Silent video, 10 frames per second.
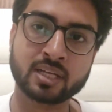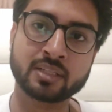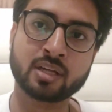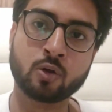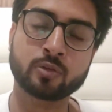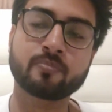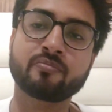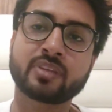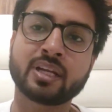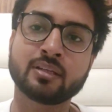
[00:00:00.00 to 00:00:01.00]
that doubt,
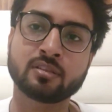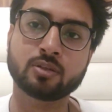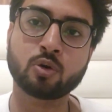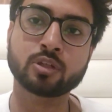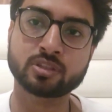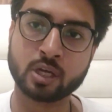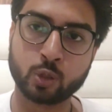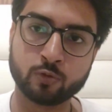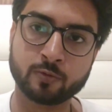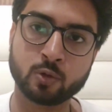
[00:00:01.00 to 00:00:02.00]
then go on Stack
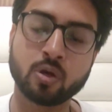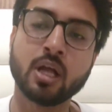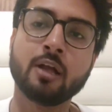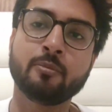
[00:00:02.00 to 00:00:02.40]
Overflow,